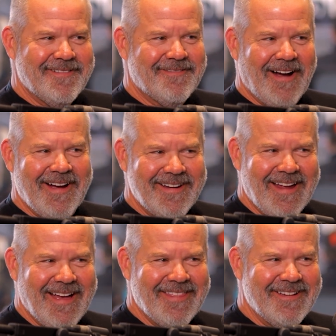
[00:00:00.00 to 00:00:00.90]
right?
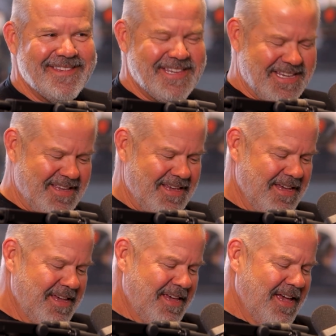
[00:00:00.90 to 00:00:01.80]
And
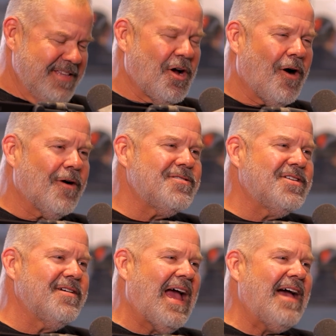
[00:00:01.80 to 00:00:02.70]
it's hard
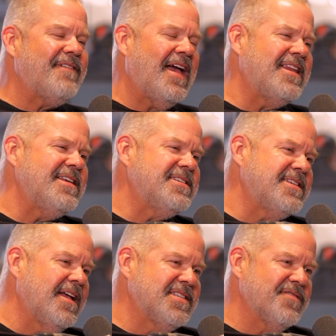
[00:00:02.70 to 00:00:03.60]
to have any
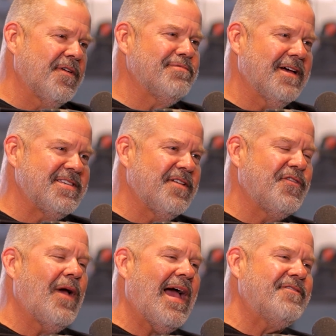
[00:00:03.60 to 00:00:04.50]
sense of a place if
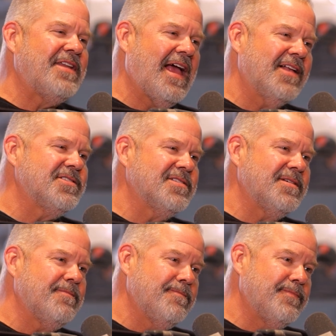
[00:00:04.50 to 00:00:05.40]
you haven't
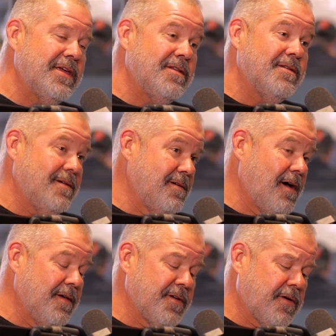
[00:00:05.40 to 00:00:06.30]
actually been
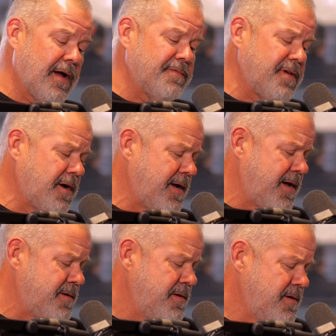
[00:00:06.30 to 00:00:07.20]
on the ground there.
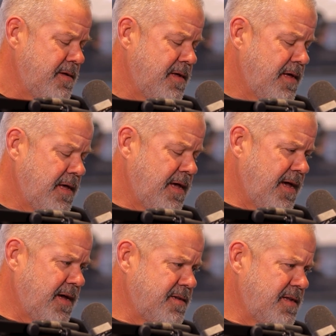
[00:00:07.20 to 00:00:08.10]
And
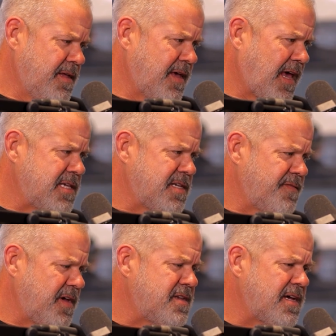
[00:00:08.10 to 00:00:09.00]
in the case
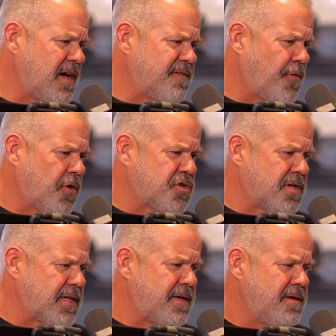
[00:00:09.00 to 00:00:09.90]
of India,
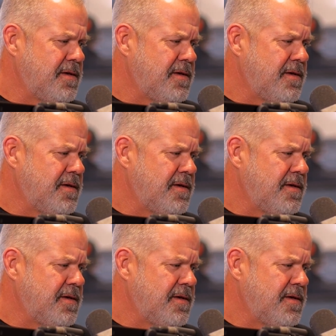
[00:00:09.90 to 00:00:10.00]
unfortunately,